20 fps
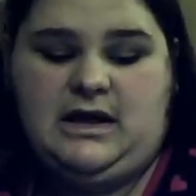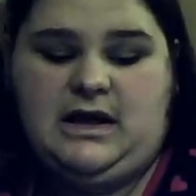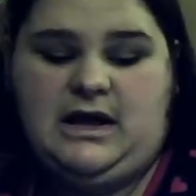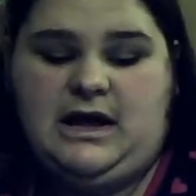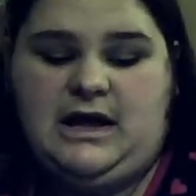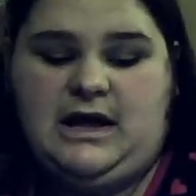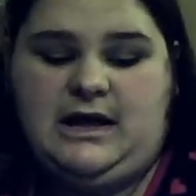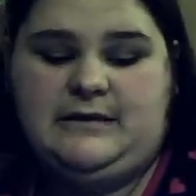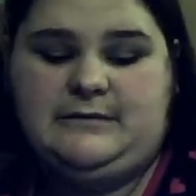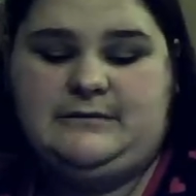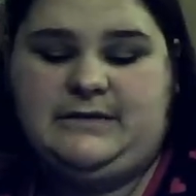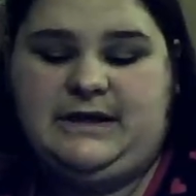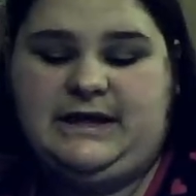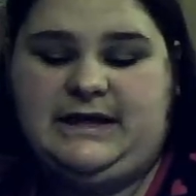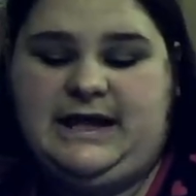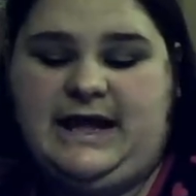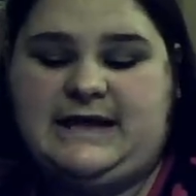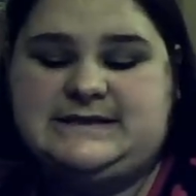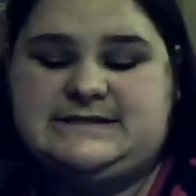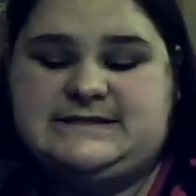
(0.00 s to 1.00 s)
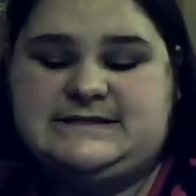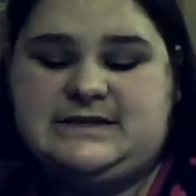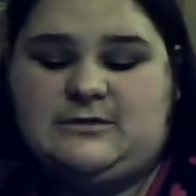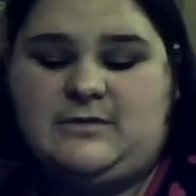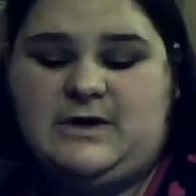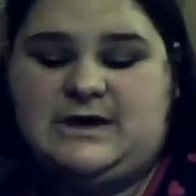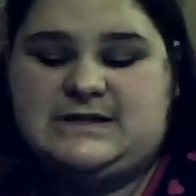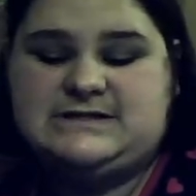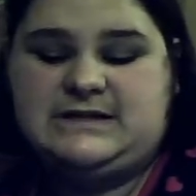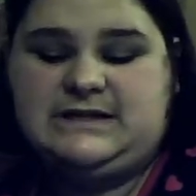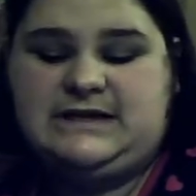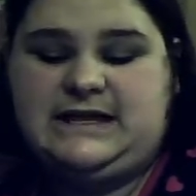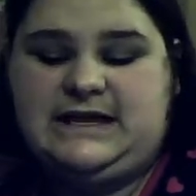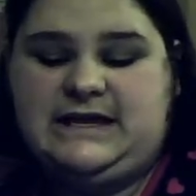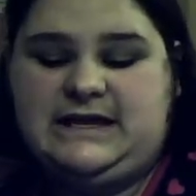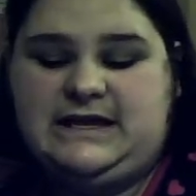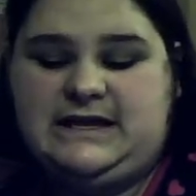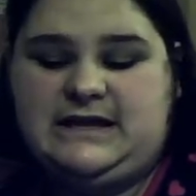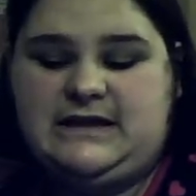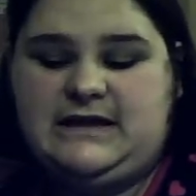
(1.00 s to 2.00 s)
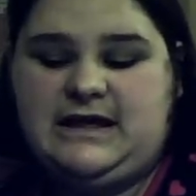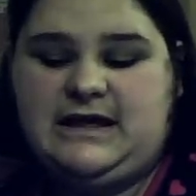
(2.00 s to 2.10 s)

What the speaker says: in case there was a leak.